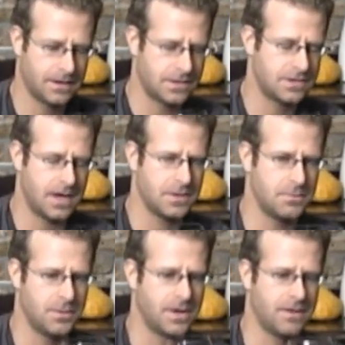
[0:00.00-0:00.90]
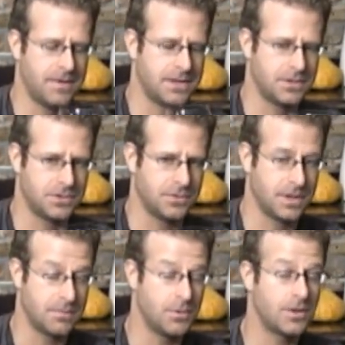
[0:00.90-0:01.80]
Let's see how the Moulin is
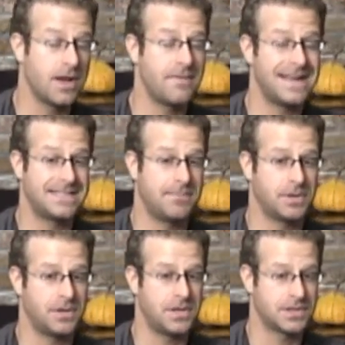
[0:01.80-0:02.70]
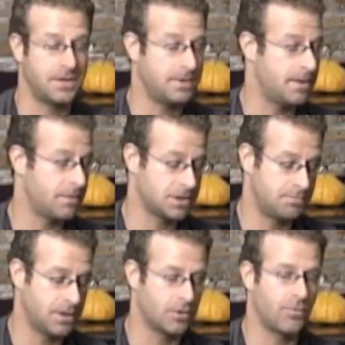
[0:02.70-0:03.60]
doing. And Moulin typically is going to be a much
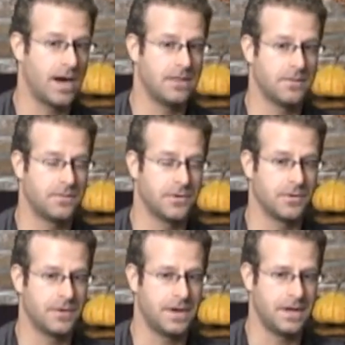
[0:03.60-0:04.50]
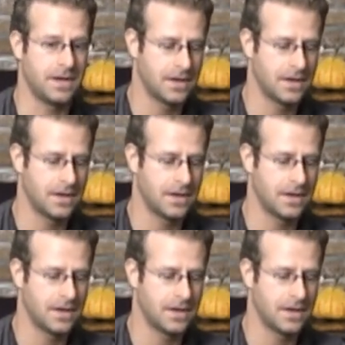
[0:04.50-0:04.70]
bigger wine than Fleury.